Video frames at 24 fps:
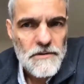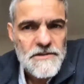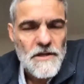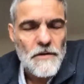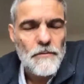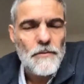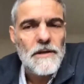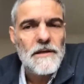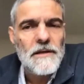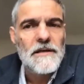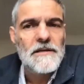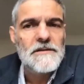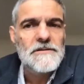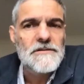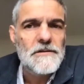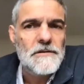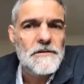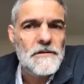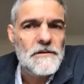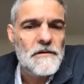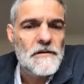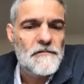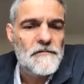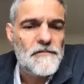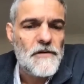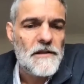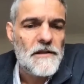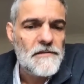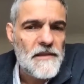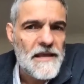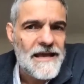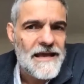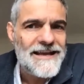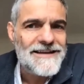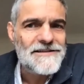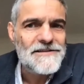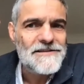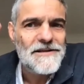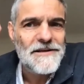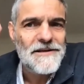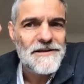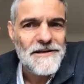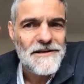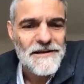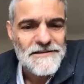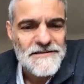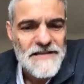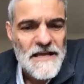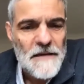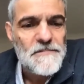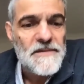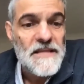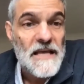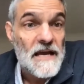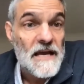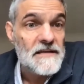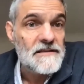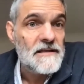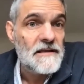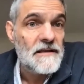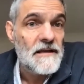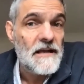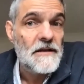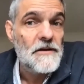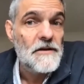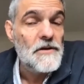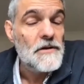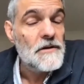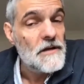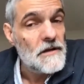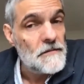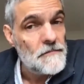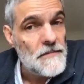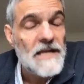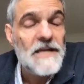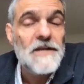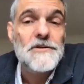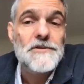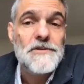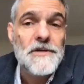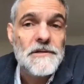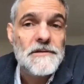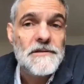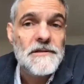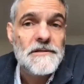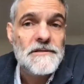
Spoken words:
So we need to confront that and accept that, and then you can manage it.